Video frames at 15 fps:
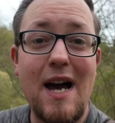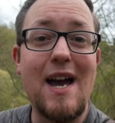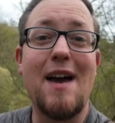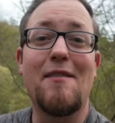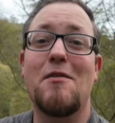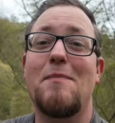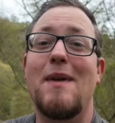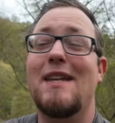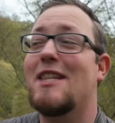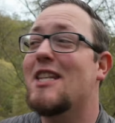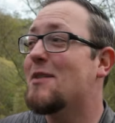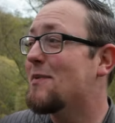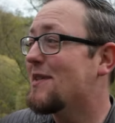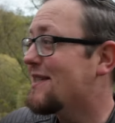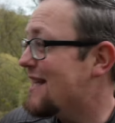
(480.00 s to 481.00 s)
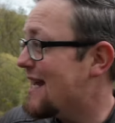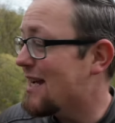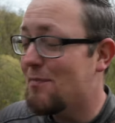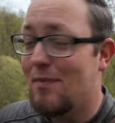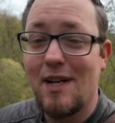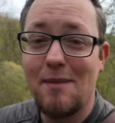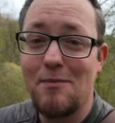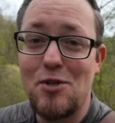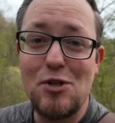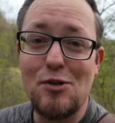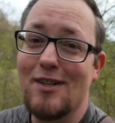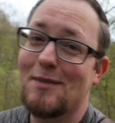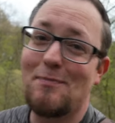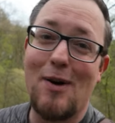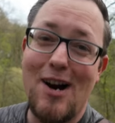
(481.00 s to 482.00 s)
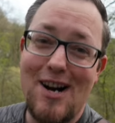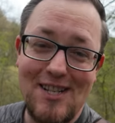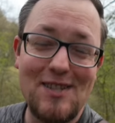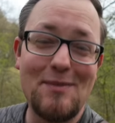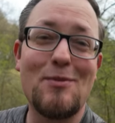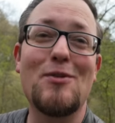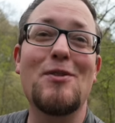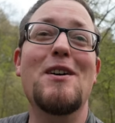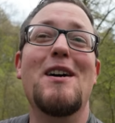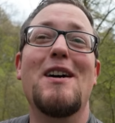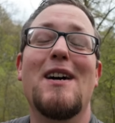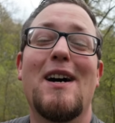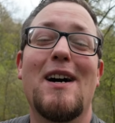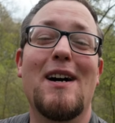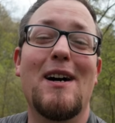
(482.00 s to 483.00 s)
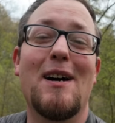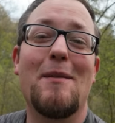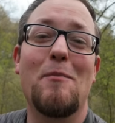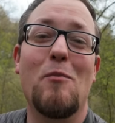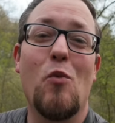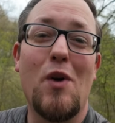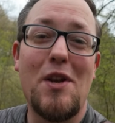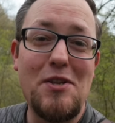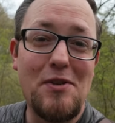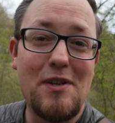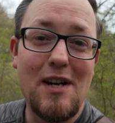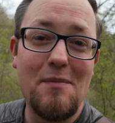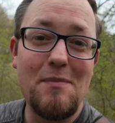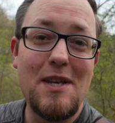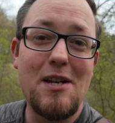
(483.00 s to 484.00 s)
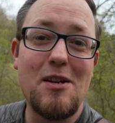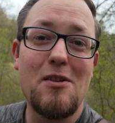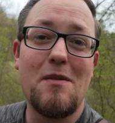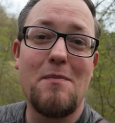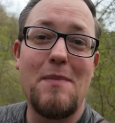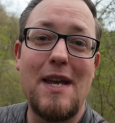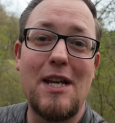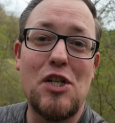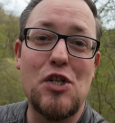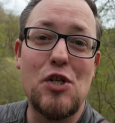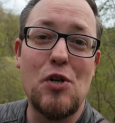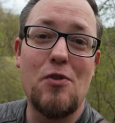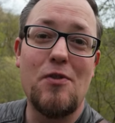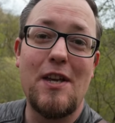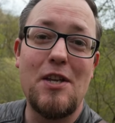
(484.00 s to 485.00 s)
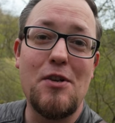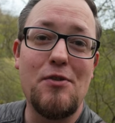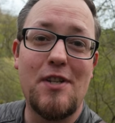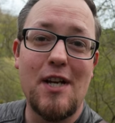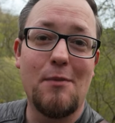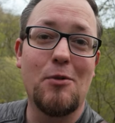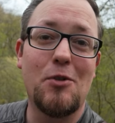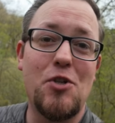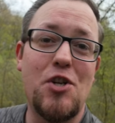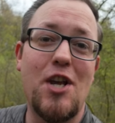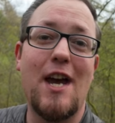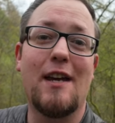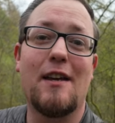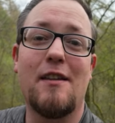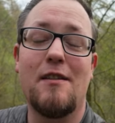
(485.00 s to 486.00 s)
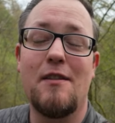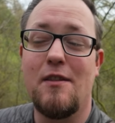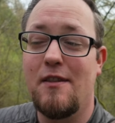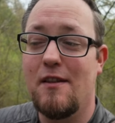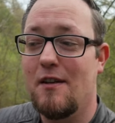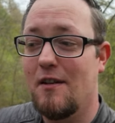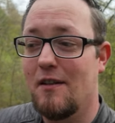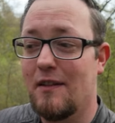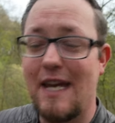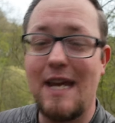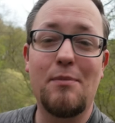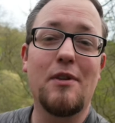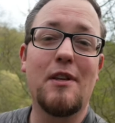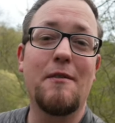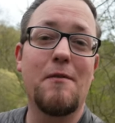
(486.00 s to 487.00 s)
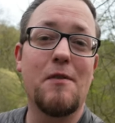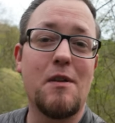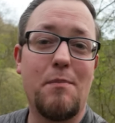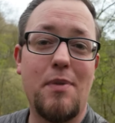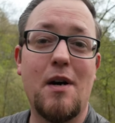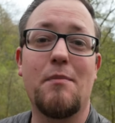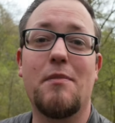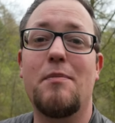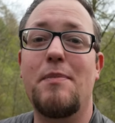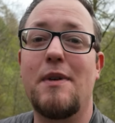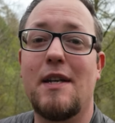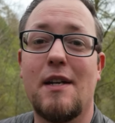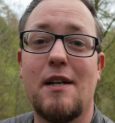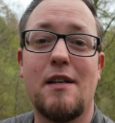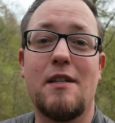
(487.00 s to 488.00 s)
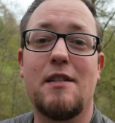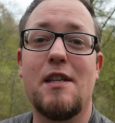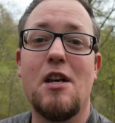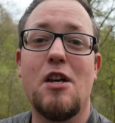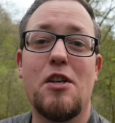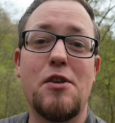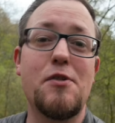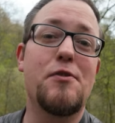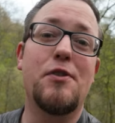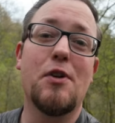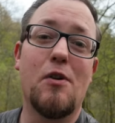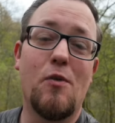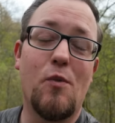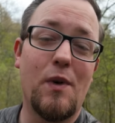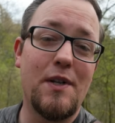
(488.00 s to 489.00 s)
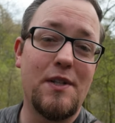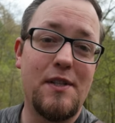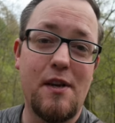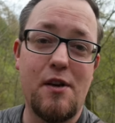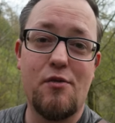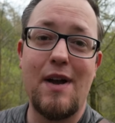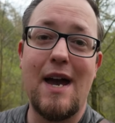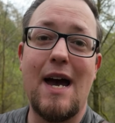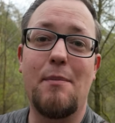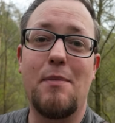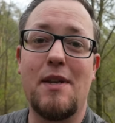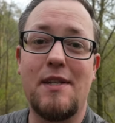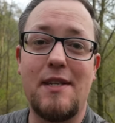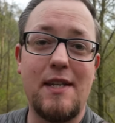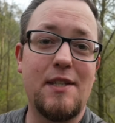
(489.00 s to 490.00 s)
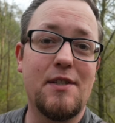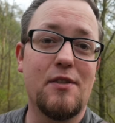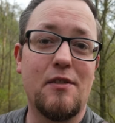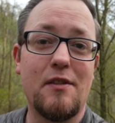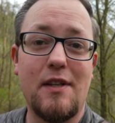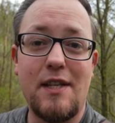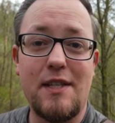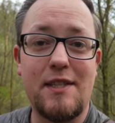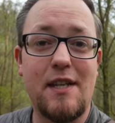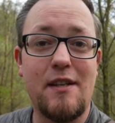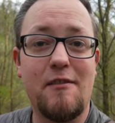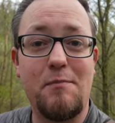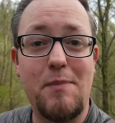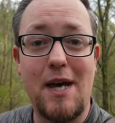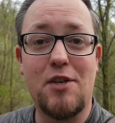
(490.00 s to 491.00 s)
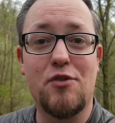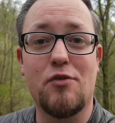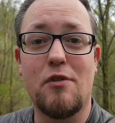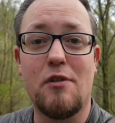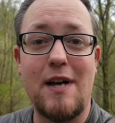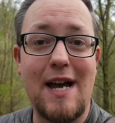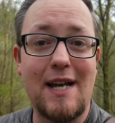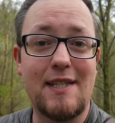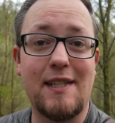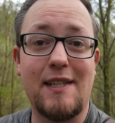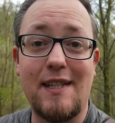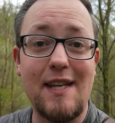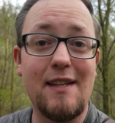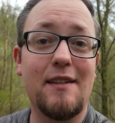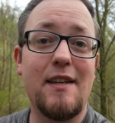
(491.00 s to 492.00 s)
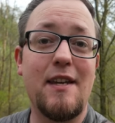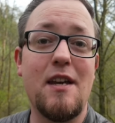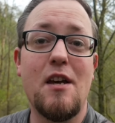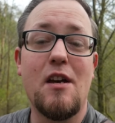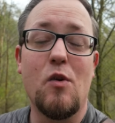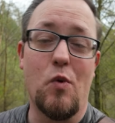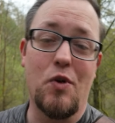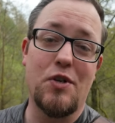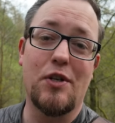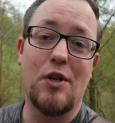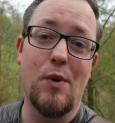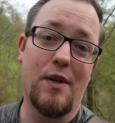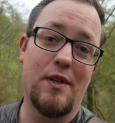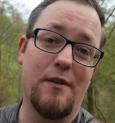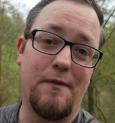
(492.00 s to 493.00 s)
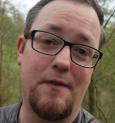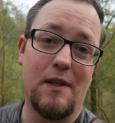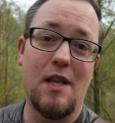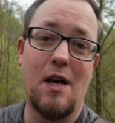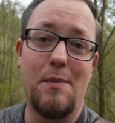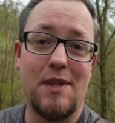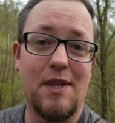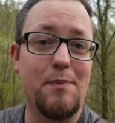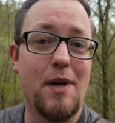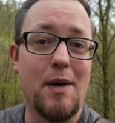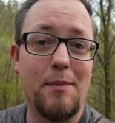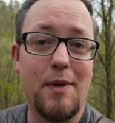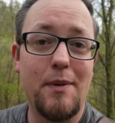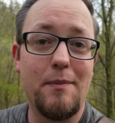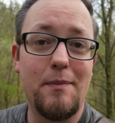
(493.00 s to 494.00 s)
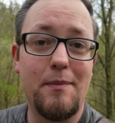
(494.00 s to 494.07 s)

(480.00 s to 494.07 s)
I haven't made this mistake, but I'm sure it's possible. Um, when you come here, make sure that you double check the labeling for the pump because you don't want to grab diesel instead of petrol accidentally when you're going to fill up at the pump.